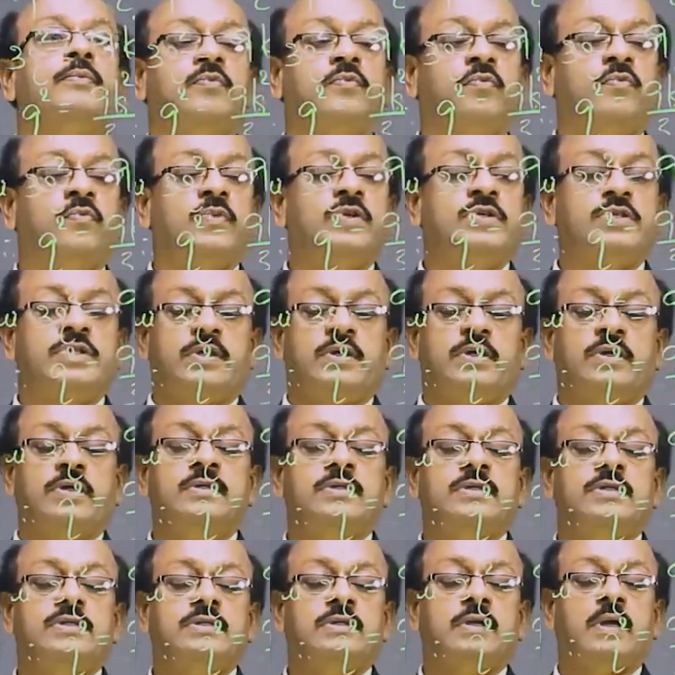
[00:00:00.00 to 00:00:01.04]
which
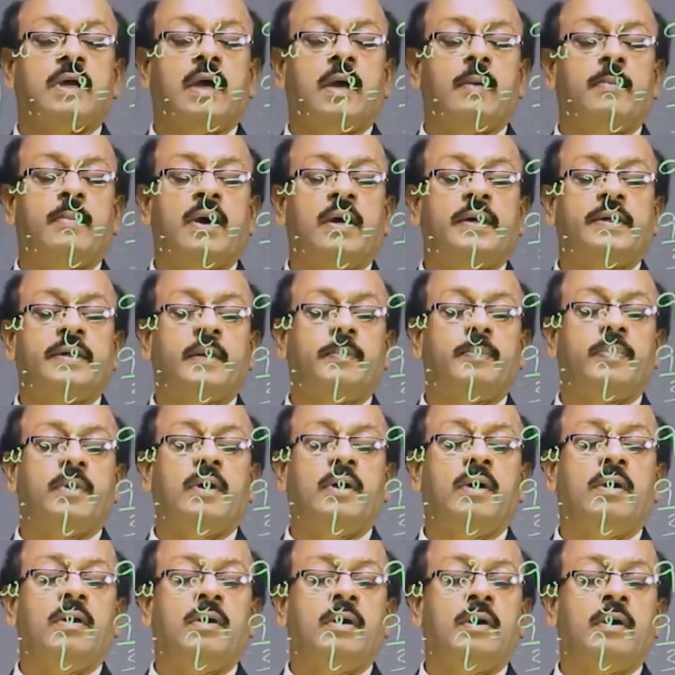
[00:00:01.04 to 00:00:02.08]
is a
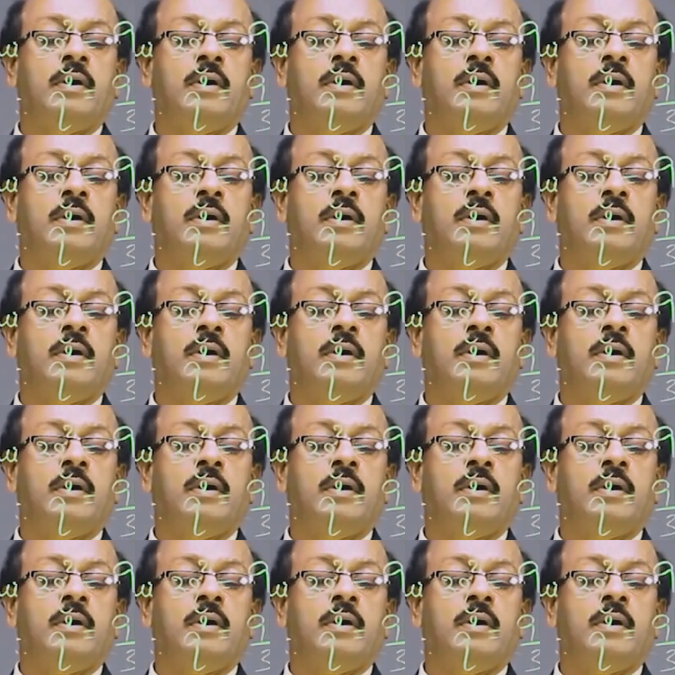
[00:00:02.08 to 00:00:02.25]
multiple